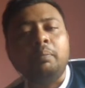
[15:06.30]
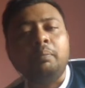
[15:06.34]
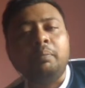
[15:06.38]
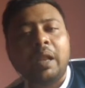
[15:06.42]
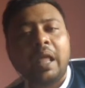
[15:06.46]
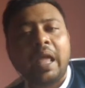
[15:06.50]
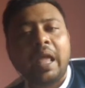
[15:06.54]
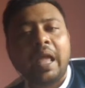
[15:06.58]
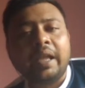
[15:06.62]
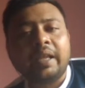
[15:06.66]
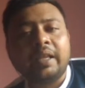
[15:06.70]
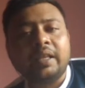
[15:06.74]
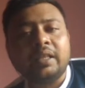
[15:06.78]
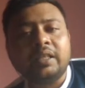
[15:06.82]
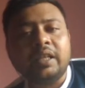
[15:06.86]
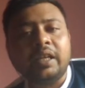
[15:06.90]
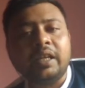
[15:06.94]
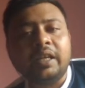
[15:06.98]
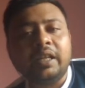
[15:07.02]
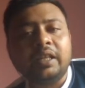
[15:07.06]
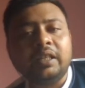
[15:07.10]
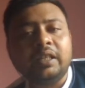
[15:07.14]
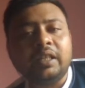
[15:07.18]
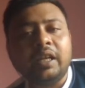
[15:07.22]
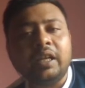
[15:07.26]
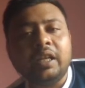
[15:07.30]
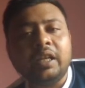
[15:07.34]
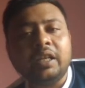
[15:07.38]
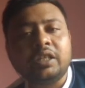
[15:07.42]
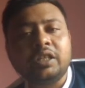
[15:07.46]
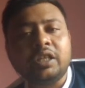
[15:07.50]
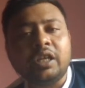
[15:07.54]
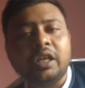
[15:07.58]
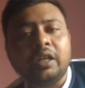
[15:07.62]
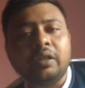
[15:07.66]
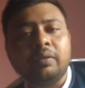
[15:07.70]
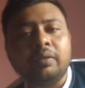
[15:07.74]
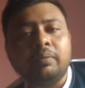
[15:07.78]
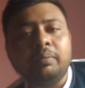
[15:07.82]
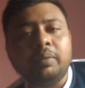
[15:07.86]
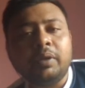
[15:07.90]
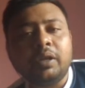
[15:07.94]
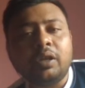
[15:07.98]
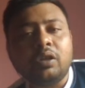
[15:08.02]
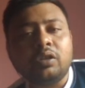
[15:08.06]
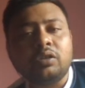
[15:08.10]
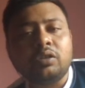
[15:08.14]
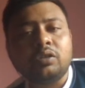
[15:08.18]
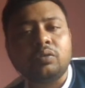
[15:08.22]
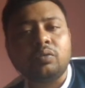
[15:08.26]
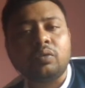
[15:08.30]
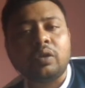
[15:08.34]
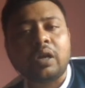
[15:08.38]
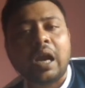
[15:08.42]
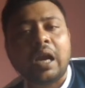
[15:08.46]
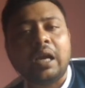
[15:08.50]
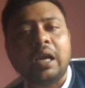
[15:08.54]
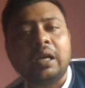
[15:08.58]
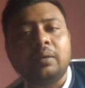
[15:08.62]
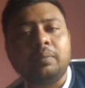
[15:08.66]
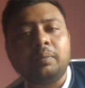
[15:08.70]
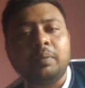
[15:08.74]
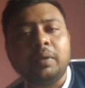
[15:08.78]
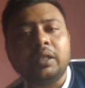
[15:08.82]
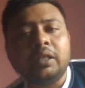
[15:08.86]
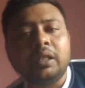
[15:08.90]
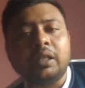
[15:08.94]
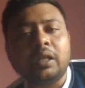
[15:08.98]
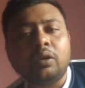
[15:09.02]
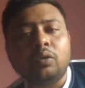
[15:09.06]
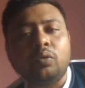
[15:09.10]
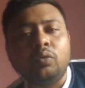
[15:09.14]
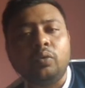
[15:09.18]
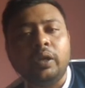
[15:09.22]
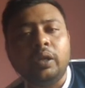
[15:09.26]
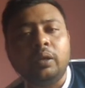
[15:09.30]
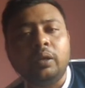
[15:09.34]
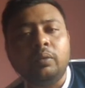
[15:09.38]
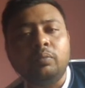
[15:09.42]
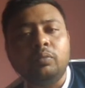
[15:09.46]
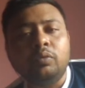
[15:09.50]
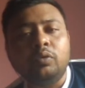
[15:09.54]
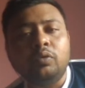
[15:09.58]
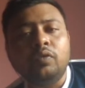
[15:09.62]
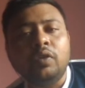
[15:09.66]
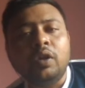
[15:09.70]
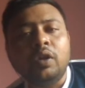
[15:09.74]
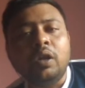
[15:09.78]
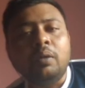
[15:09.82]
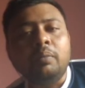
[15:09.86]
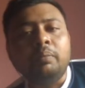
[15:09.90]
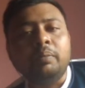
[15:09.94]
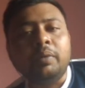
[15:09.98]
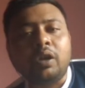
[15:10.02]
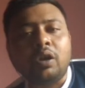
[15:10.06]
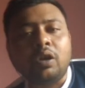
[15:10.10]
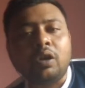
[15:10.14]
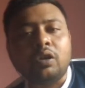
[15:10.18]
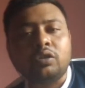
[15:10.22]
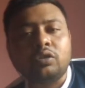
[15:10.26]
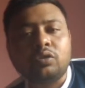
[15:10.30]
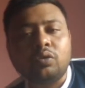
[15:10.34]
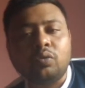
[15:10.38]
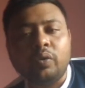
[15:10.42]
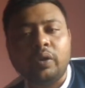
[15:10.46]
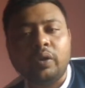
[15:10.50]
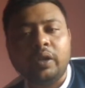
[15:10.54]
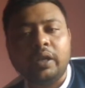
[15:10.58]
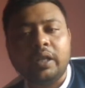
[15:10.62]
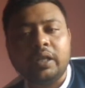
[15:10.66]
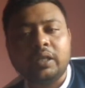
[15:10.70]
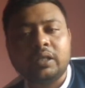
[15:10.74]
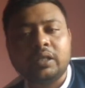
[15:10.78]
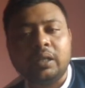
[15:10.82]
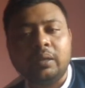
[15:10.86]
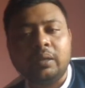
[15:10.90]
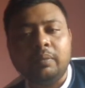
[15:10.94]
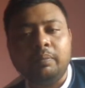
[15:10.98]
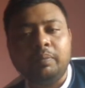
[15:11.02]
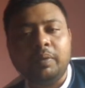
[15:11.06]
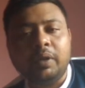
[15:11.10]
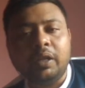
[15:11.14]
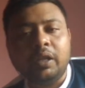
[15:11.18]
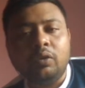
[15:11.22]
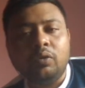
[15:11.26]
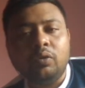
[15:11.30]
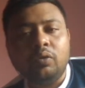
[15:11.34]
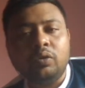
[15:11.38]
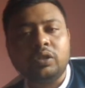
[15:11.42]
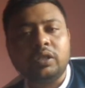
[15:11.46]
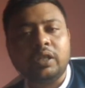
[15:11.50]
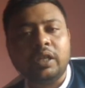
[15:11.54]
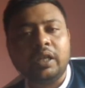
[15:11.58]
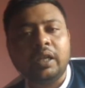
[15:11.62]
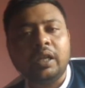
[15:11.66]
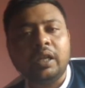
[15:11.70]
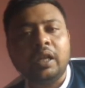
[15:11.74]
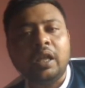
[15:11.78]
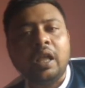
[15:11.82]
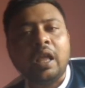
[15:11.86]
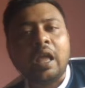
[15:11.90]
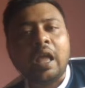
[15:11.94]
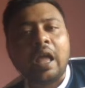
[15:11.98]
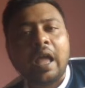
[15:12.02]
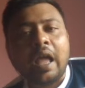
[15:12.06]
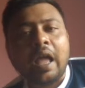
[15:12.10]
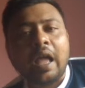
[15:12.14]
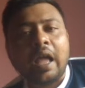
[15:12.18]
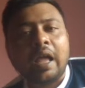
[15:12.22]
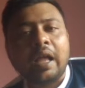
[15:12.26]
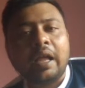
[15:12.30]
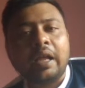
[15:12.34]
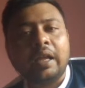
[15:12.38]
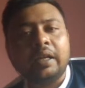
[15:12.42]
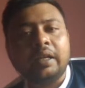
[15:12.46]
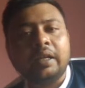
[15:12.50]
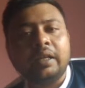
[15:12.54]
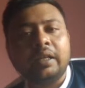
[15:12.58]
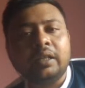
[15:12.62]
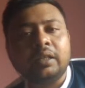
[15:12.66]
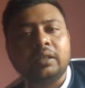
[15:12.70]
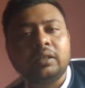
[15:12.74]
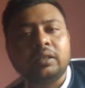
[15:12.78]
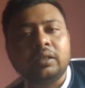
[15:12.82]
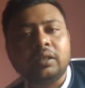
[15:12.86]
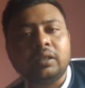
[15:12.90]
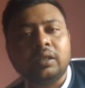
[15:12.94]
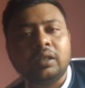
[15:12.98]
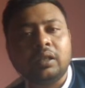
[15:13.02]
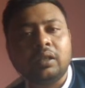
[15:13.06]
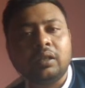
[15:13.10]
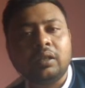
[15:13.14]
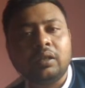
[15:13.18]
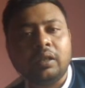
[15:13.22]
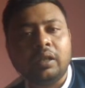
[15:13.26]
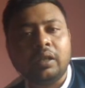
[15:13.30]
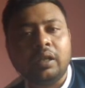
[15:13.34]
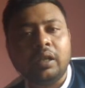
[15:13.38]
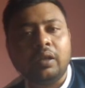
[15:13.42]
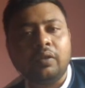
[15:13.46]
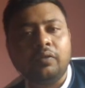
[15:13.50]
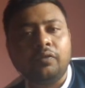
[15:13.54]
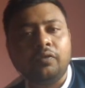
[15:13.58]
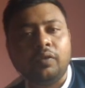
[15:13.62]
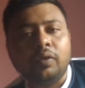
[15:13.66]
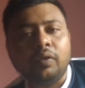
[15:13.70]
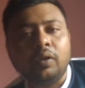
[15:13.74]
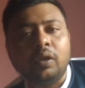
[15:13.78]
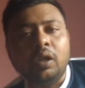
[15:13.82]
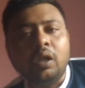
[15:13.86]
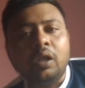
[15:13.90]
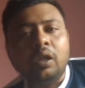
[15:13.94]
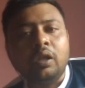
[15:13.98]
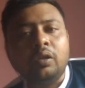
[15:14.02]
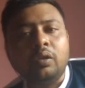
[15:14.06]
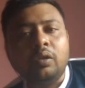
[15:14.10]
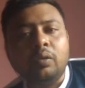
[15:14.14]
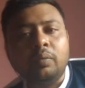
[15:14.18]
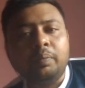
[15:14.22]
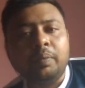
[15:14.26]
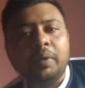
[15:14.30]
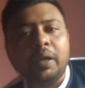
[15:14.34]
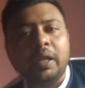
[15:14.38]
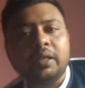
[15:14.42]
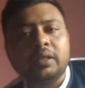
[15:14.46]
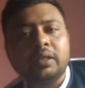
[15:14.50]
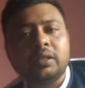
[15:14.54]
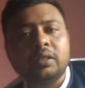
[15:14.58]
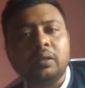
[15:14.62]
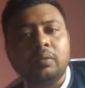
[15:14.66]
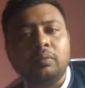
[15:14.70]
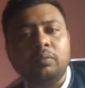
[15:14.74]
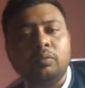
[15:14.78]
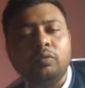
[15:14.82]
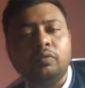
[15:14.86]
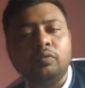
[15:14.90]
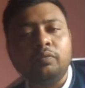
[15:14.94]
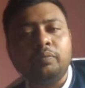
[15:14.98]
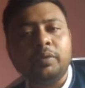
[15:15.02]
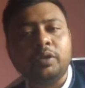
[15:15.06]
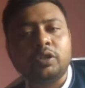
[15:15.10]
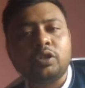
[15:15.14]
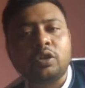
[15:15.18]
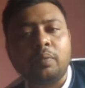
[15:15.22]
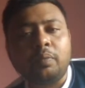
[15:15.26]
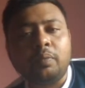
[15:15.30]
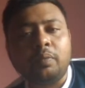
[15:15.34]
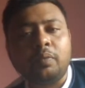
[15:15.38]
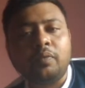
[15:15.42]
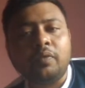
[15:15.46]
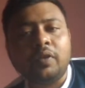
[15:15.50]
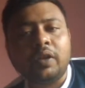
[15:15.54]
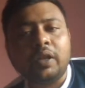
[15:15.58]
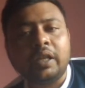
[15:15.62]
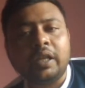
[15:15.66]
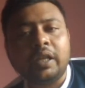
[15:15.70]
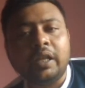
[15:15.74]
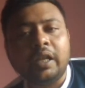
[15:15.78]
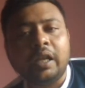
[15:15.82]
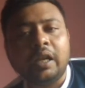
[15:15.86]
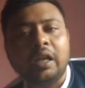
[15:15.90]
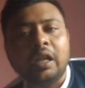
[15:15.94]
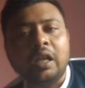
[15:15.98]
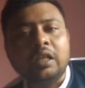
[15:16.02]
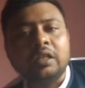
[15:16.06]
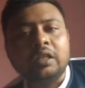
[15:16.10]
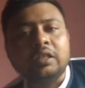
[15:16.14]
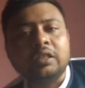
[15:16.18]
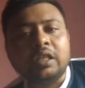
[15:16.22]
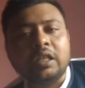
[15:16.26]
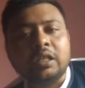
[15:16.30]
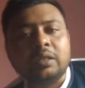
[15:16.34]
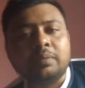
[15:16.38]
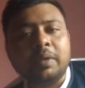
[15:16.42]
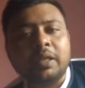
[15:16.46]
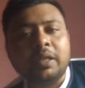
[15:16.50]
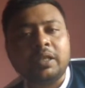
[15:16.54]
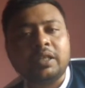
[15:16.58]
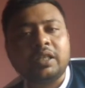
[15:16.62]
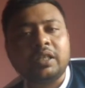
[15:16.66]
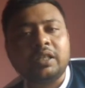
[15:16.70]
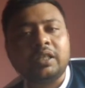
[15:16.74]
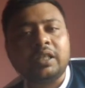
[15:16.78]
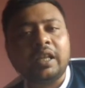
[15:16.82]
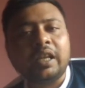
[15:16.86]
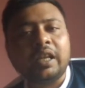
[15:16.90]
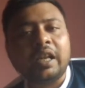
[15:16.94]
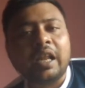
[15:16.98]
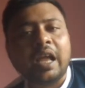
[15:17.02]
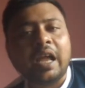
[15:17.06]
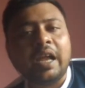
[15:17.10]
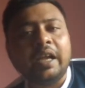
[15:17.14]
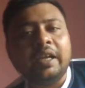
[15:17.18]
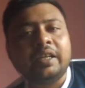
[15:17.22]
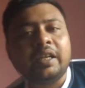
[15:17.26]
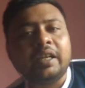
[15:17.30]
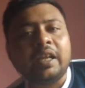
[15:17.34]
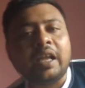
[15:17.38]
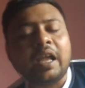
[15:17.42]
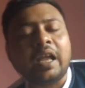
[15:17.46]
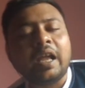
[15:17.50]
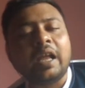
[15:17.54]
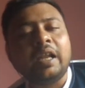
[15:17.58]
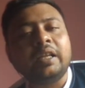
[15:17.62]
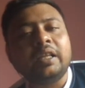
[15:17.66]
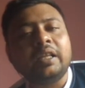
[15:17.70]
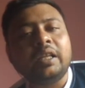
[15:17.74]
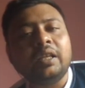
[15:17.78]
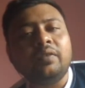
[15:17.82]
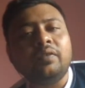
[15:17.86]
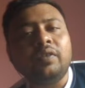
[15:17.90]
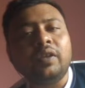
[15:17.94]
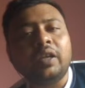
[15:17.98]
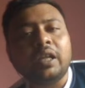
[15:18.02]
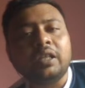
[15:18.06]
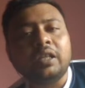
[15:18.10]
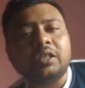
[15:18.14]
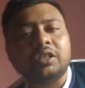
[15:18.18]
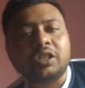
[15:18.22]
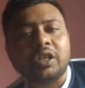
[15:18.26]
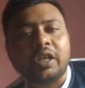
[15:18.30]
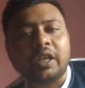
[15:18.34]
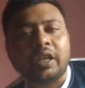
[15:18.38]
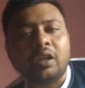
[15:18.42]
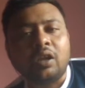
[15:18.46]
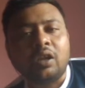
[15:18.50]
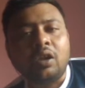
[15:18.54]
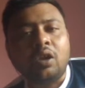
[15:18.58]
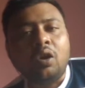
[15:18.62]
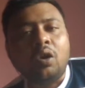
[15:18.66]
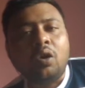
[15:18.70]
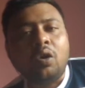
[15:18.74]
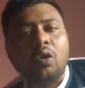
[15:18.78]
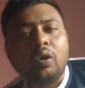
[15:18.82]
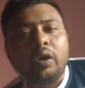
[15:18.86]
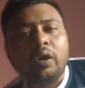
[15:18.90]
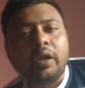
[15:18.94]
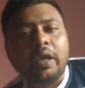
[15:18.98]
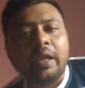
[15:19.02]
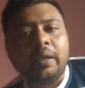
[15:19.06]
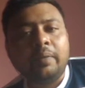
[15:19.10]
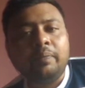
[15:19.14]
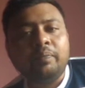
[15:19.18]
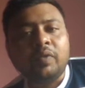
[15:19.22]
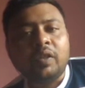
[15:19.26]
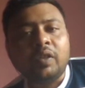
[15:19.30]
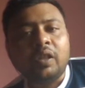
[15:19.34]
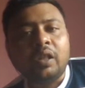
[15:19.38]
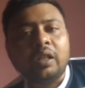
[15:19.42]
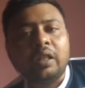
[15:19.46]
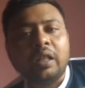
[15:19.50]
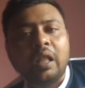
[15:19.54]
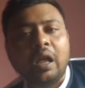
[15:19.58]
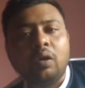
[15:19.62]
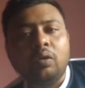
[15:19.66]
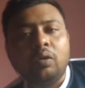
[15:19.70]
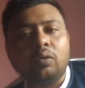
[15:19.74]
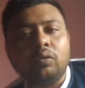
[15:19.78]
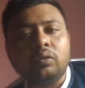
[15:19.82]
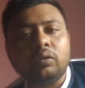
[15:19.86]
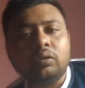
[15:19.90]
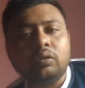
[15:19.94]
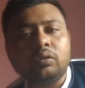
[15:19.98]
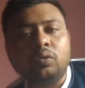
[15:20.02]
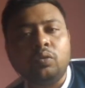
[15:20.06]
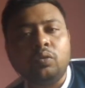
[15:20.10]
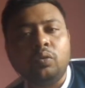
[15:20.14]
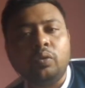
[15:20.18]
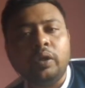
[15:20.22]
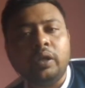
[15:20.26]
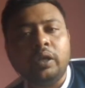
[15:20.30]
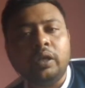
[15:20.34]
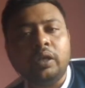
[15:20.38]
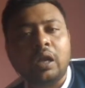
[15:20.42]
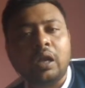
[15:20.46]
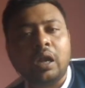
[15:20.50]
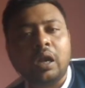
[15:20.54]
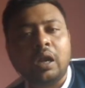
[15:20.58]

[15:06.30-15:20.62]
black is getting the initiative because you can't play the queen move because queen is simply losing, and if you place the move bishop over here, just placing the knight and giving a check. Okay, now queen,